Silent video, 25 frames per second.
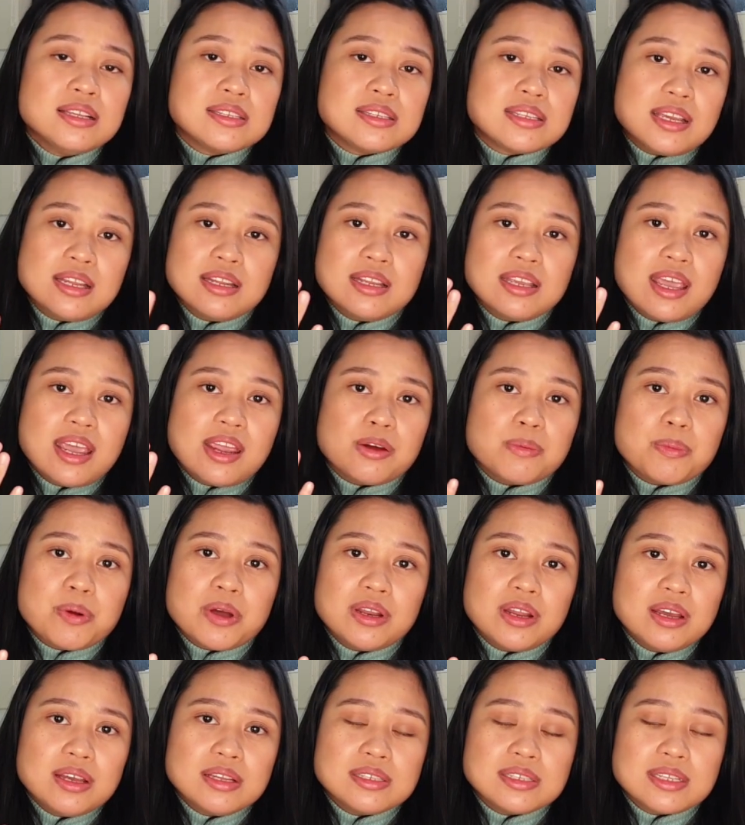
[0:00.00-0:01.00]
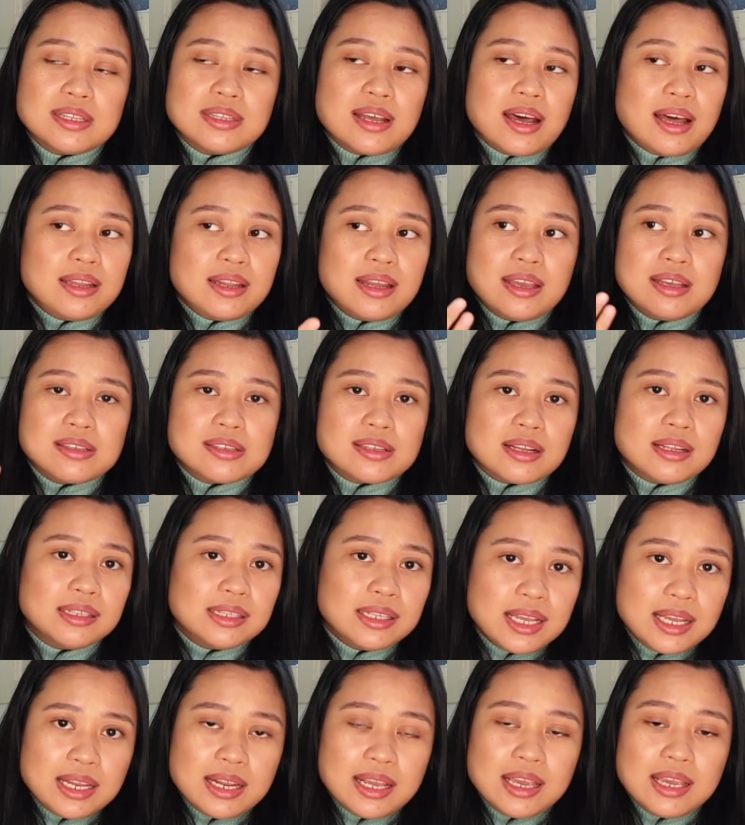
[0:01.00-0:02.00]
skincare products, and that is
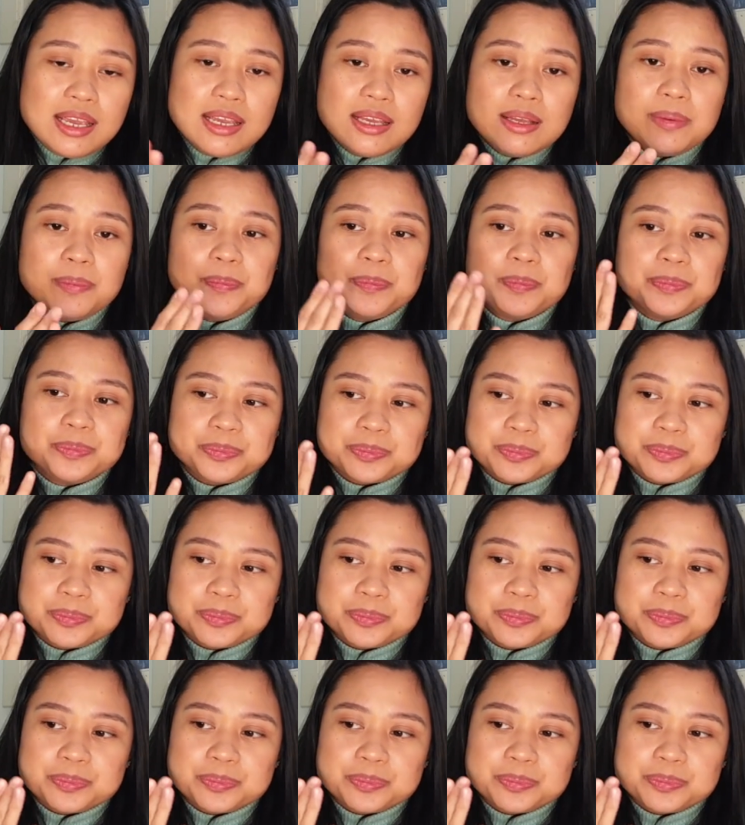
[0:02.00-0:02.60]
cleaning,